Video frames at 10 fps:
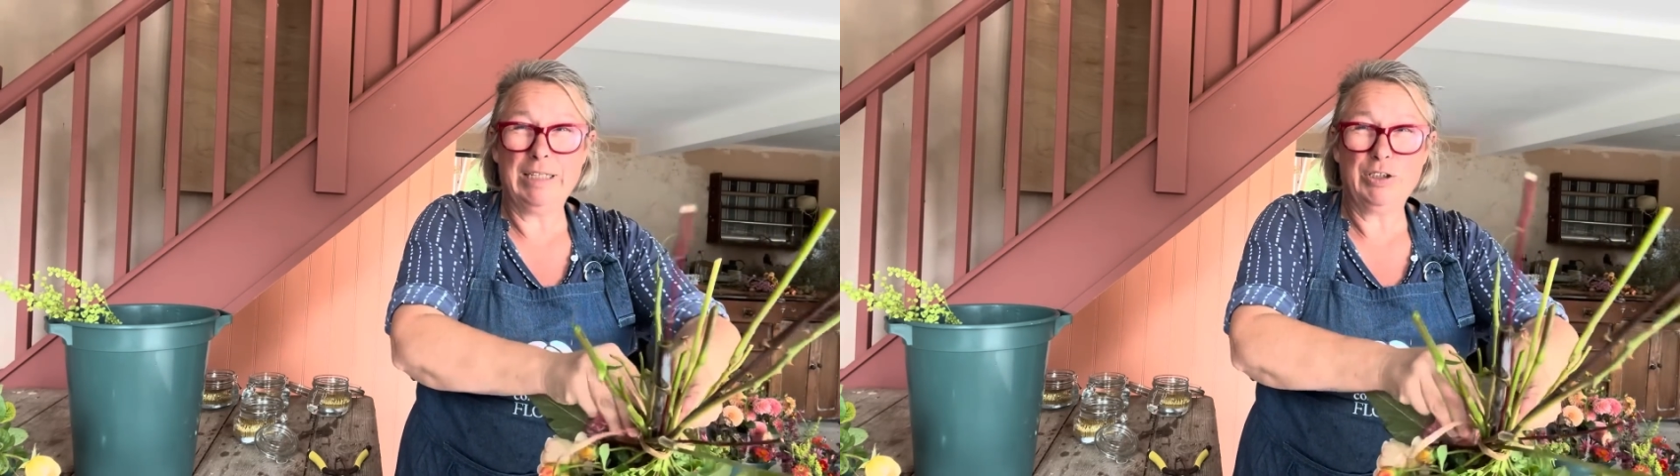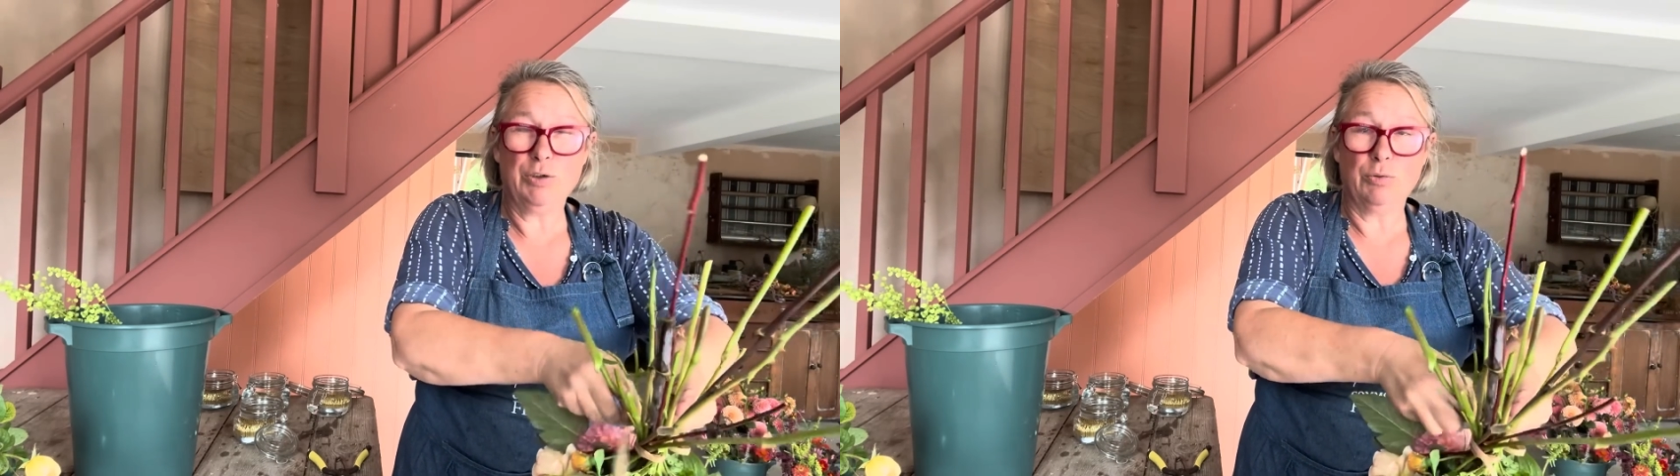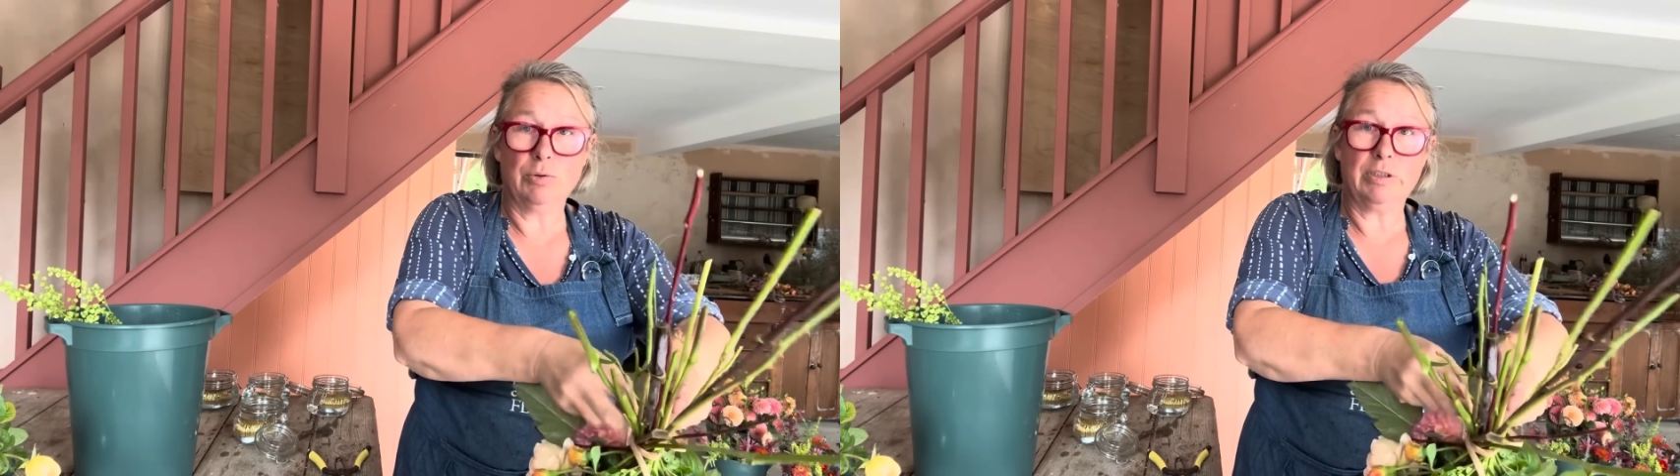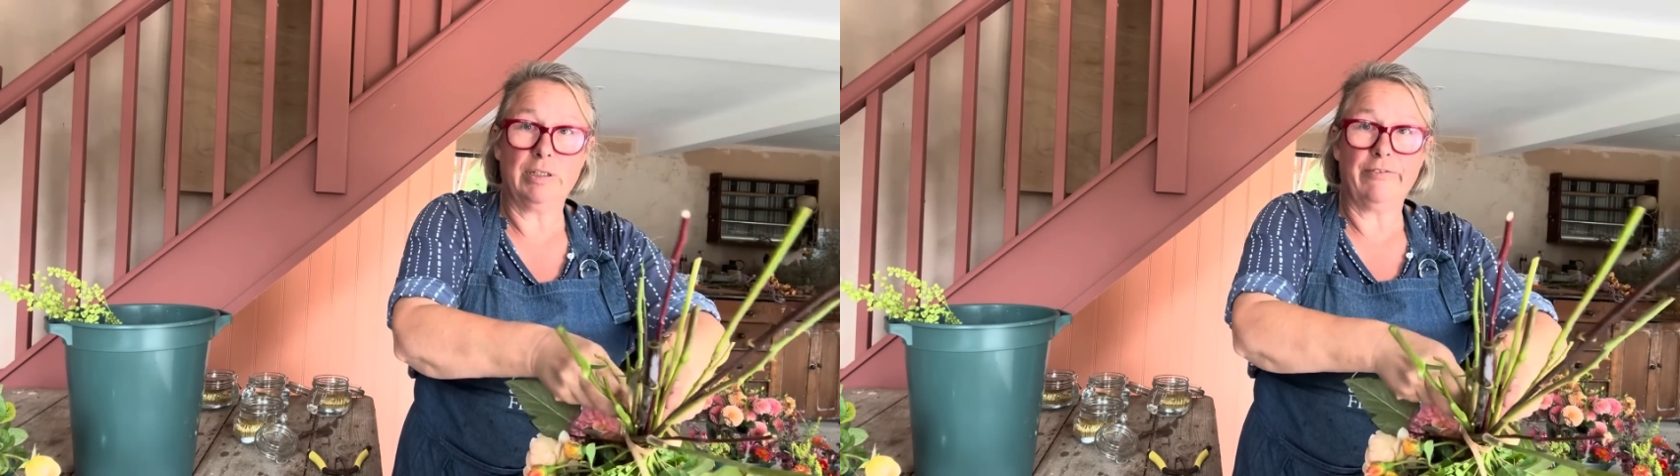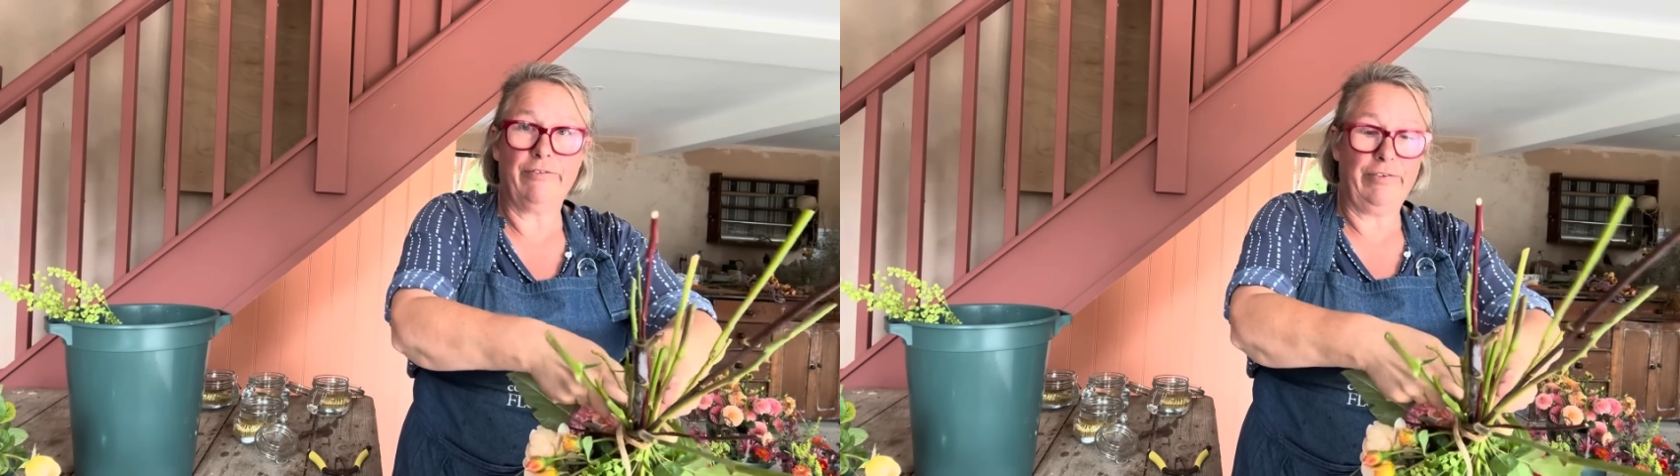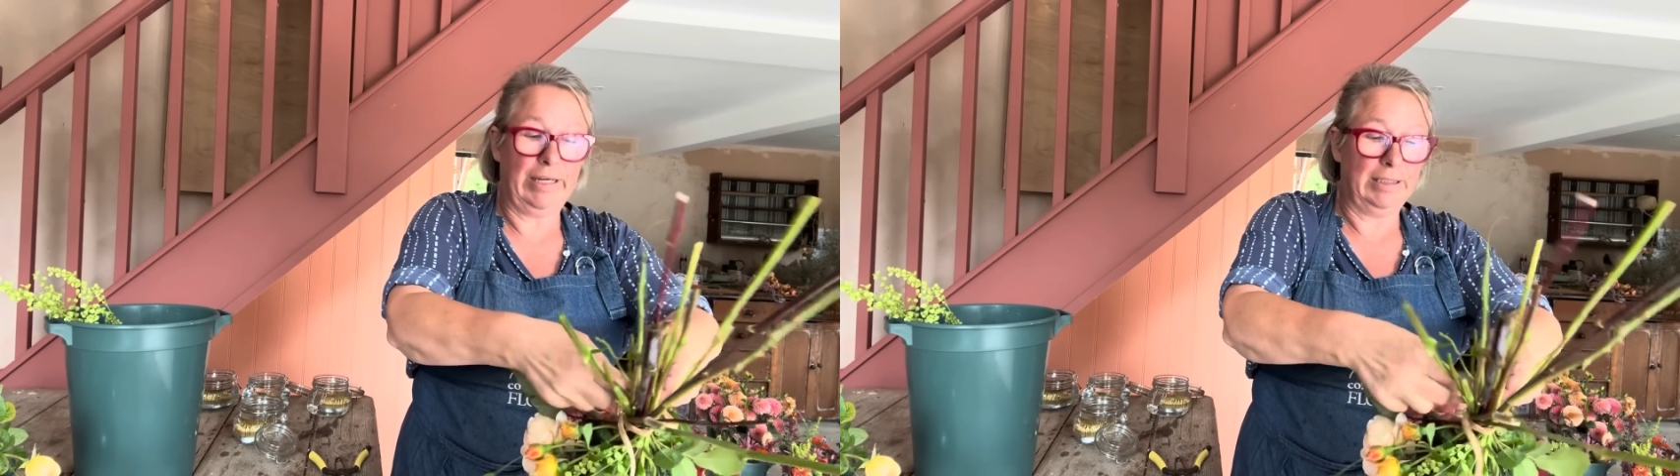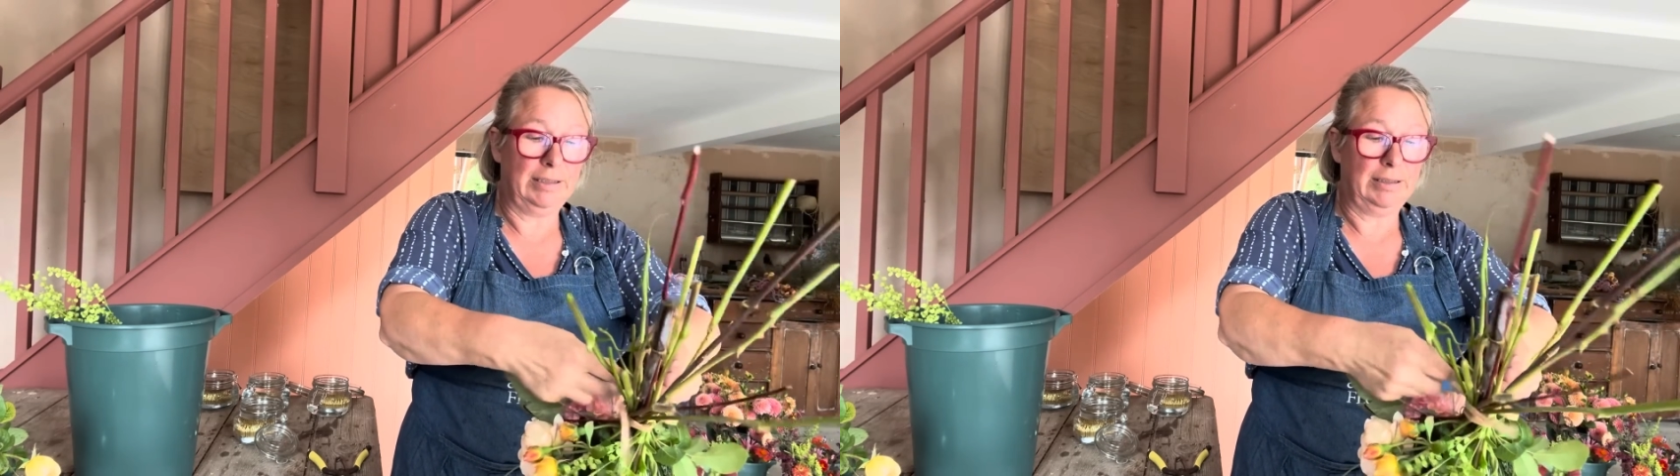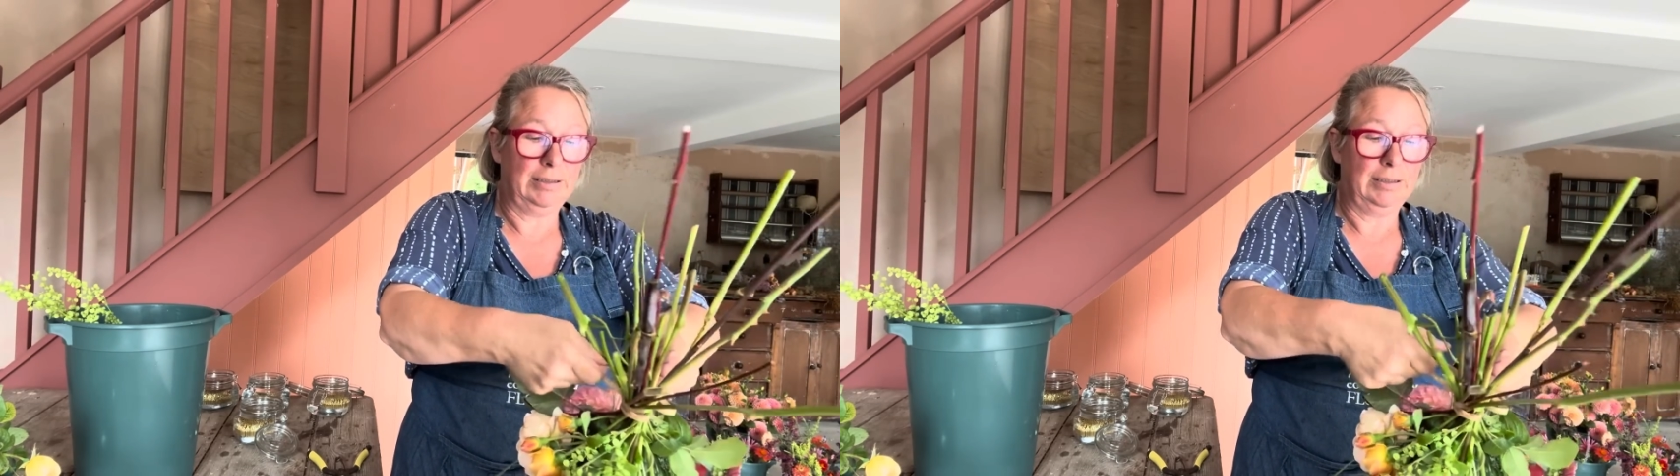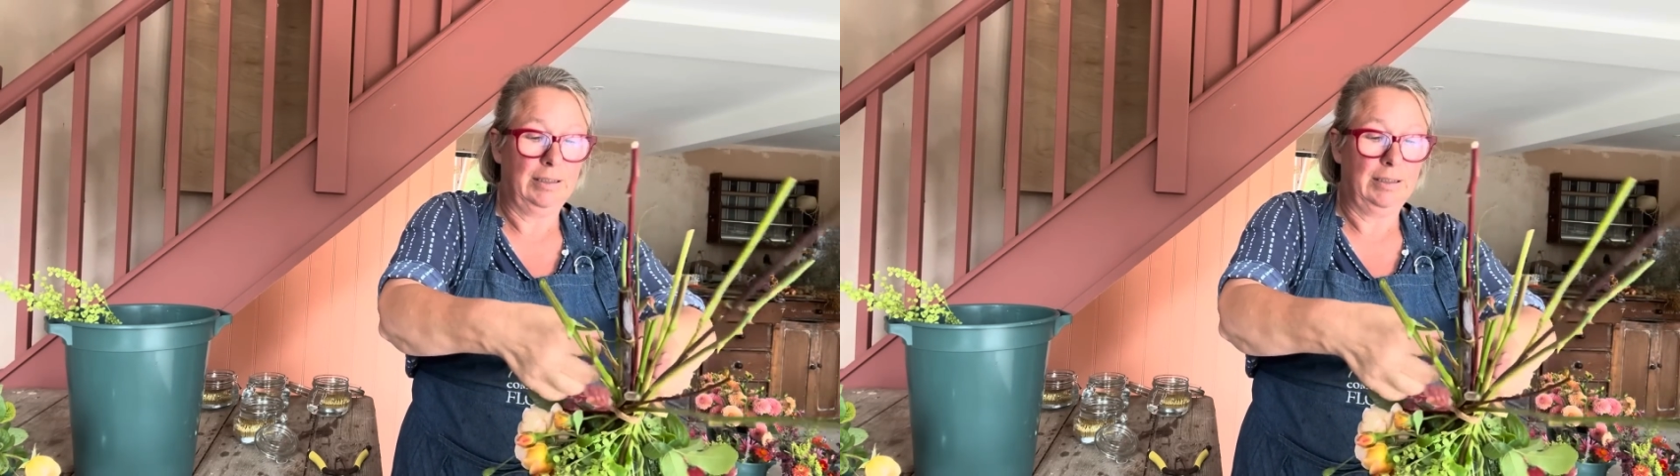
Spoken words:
short so it fits